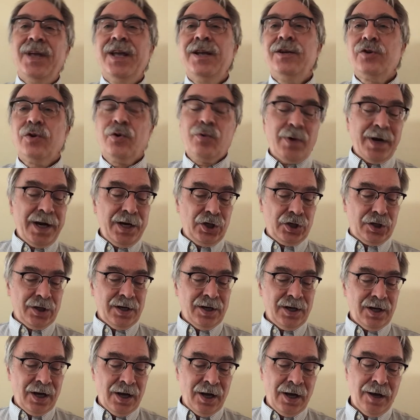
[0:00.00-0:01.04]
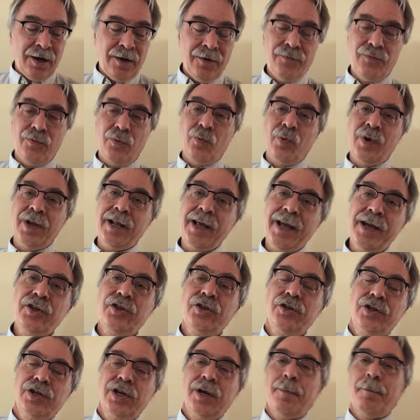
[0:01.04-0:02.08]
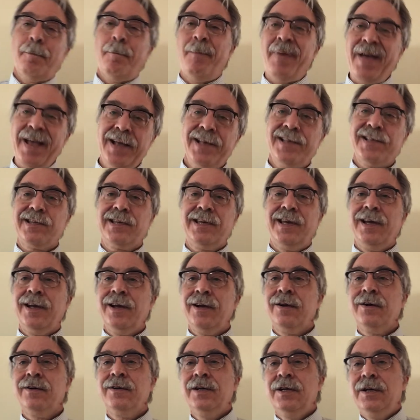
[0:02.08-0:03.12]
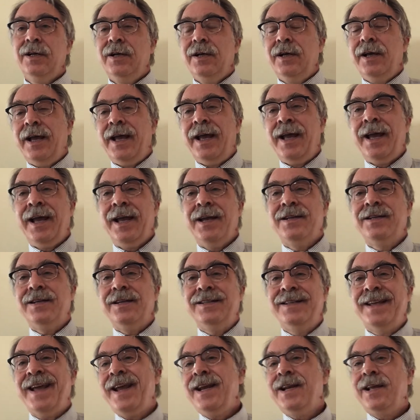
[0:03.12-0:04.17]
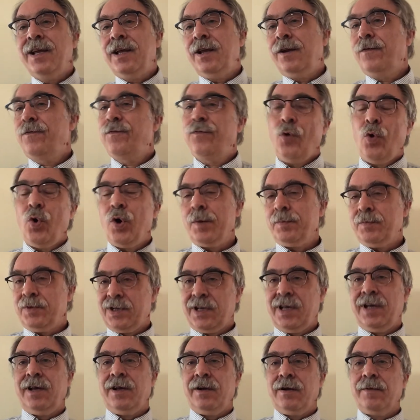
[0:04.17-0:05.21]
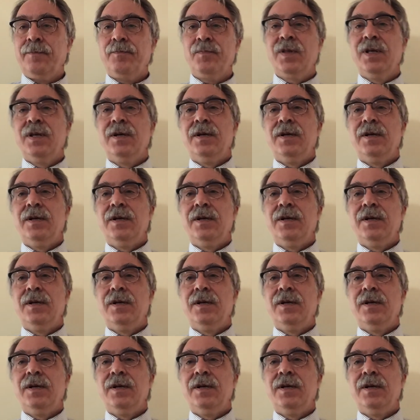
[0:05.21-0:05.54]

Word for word: integration of relationship-based care and data-informed care